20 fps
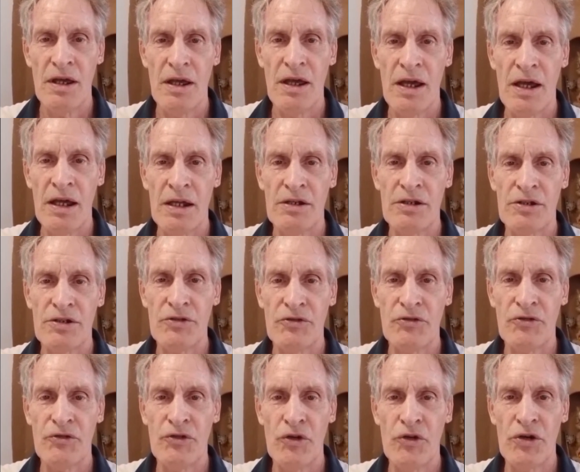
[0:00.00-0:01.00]
and
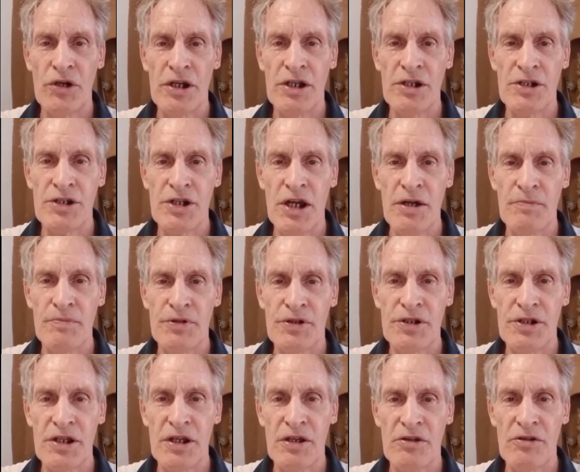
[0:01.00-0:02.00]
for
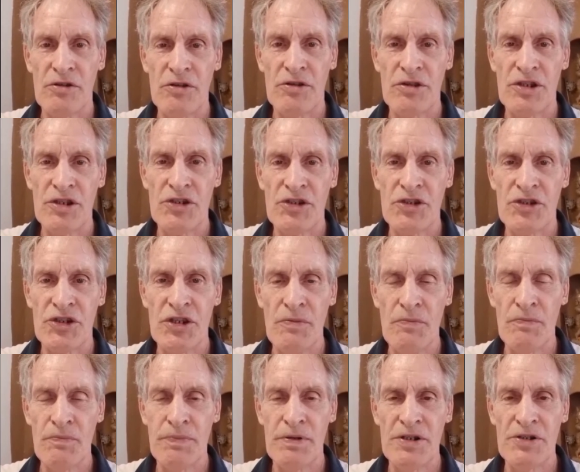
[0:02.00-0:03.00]
interpreting the
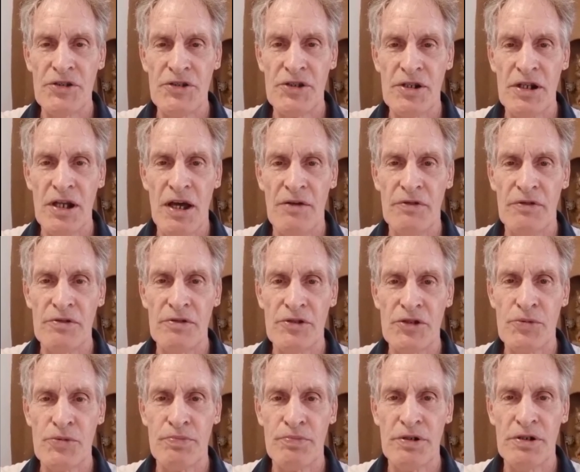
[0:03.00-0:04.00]
simplest
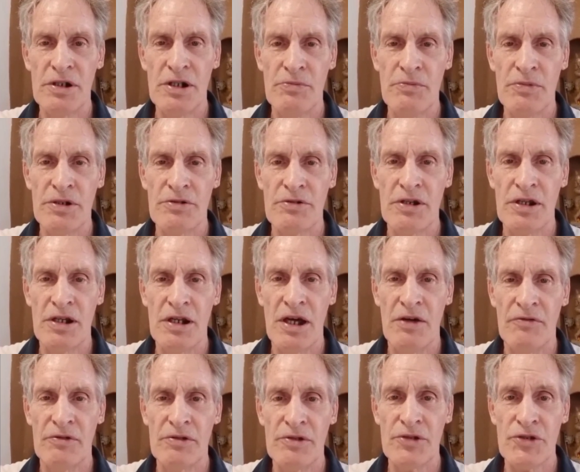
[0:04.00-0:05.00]
levels, preliminary
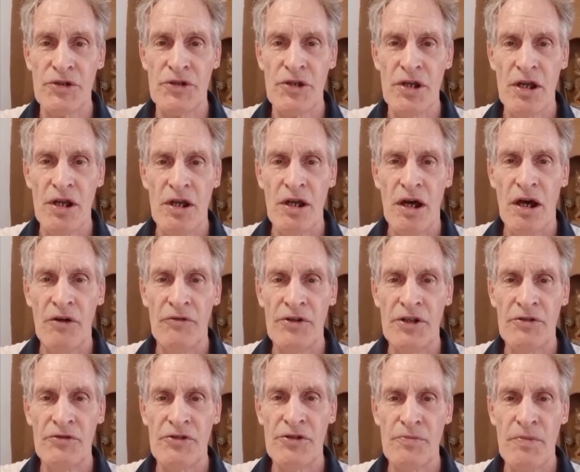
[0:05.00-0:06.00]
levels of
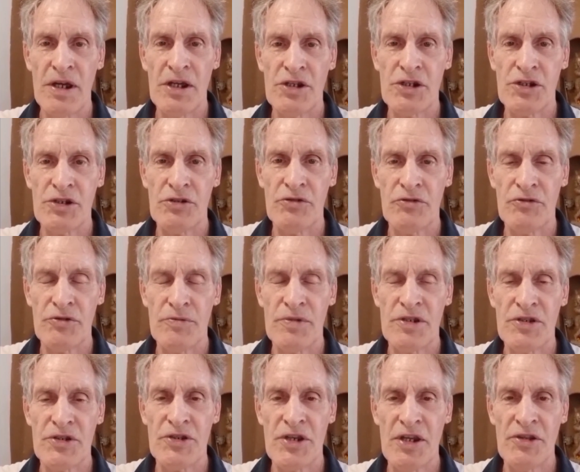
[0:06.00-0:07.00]
information from
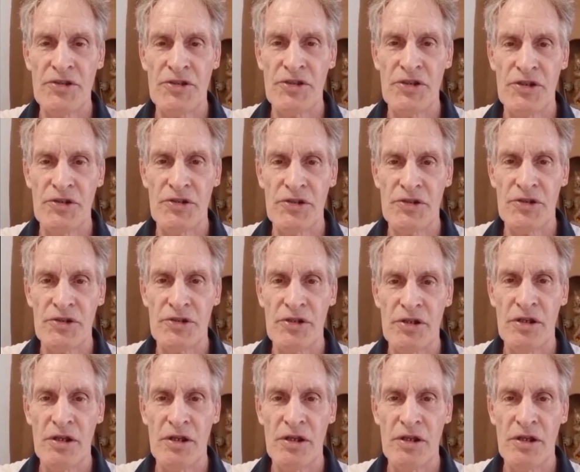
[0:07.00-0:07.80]
the senses.